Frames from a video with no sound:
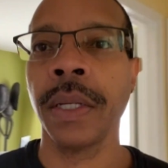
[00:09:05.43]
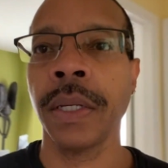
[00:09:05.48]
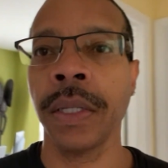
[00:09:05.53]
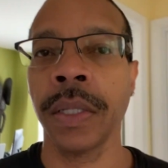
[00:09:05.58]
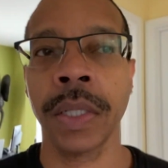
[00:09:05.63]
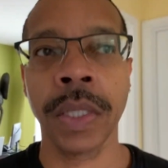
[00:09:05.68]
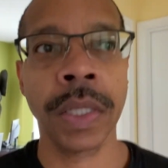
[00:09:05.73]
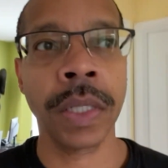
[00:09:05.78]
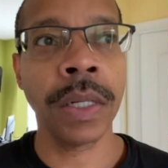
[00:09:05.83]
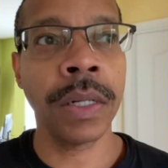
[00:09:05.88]

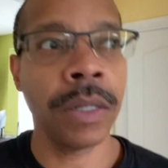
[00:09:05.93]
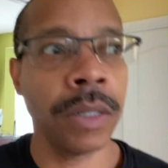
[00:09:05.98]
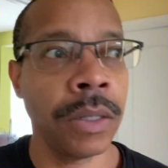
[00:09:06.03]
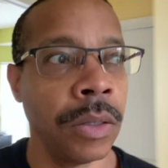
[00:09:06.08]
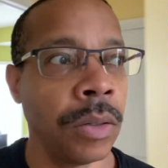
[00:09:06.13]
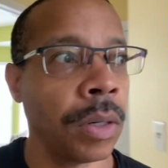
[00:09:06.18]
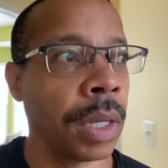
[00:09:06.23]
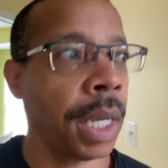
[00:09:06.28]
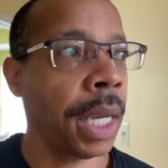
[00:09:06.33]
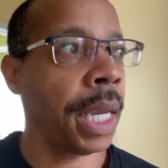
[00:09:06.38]

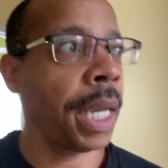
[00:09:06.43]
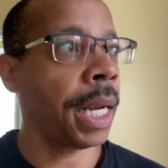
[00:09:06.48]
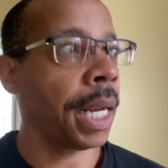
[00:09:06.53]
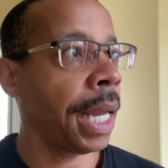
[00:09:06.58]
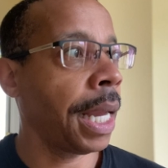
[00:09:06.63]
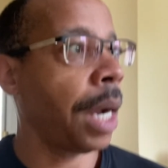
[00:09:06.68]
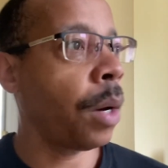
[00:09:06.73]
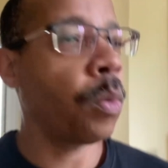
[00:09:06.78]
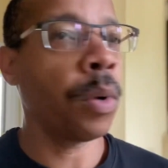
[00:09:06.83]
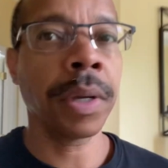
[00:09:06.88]
So, and
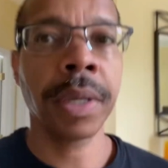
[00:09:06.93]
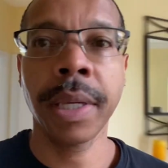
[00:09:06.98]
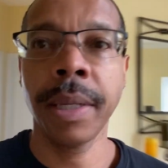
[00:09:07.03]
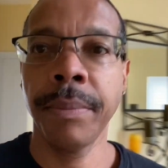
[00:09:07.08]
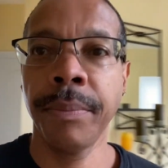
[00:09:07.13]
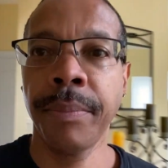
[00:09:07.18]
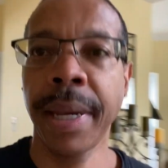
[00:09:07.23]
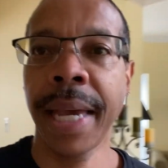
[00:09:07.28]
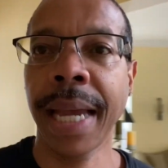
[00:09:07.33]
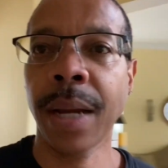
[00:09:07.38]
I will
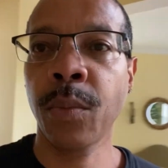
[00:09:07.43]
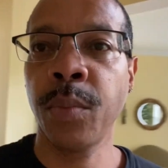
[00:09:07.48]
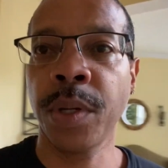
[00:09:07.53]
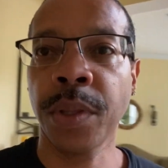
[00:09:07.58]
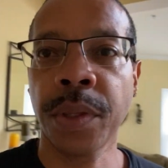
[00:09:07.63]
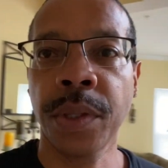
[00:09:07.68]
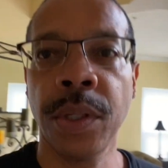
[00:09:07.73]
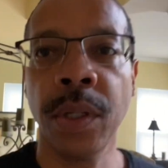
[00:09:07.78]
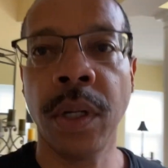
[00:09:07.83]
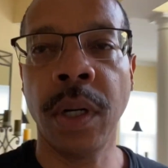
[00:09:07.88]
get back
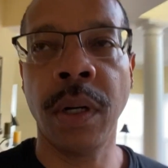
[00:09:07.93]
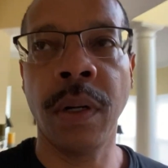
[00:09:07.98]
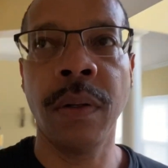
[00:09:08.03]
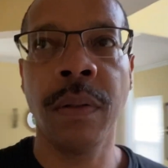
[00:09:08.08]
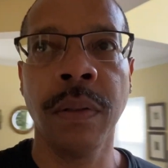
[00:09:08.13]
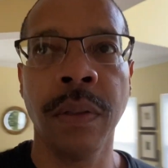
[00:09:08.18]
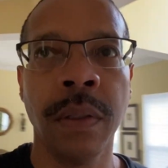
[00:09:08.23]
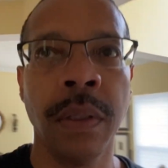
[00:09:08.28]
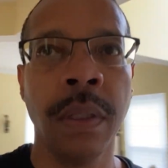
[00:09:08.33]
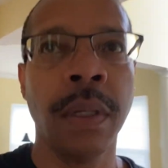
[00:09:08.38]
with you
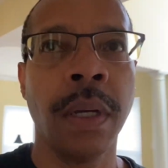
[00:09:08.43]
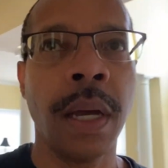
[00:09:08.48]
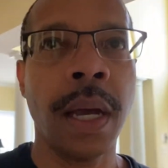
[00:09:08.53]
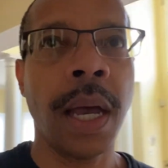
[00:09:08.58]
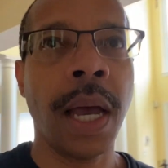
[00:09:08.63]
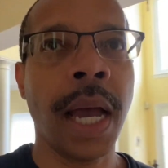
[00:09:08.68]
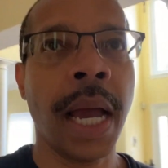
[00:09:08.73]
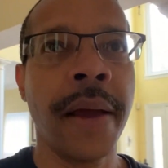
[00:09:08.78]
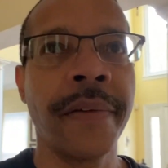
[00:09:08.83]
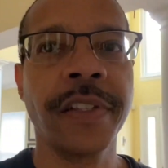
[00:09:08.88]
all
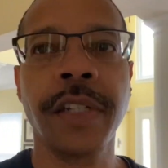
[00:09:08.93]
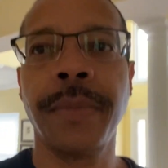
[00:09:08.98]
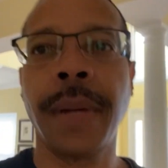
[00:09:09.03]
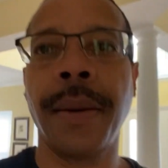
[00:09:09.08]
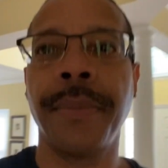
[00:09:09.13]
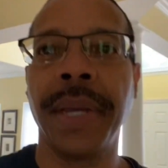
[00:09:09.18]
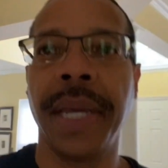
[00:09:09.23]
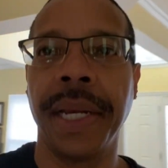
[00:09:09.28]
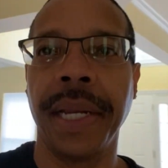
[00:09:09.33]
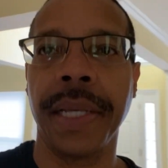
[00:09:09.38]
after my
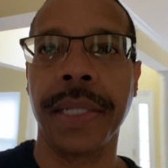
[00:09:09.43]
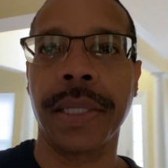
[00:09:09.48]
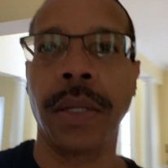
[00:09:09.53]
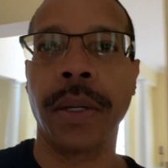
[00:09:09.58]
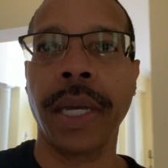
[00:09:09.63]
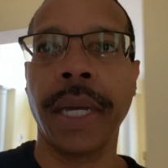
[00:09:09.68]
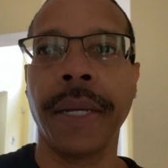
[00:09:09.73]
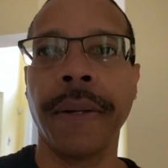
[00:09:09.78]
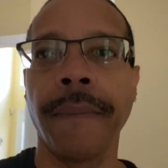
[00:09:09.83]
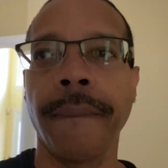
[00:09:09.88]
meetings,
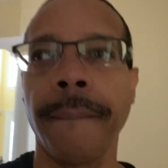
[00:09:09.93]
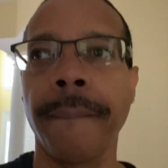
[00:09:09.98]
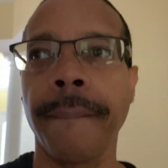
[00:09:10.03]
okay?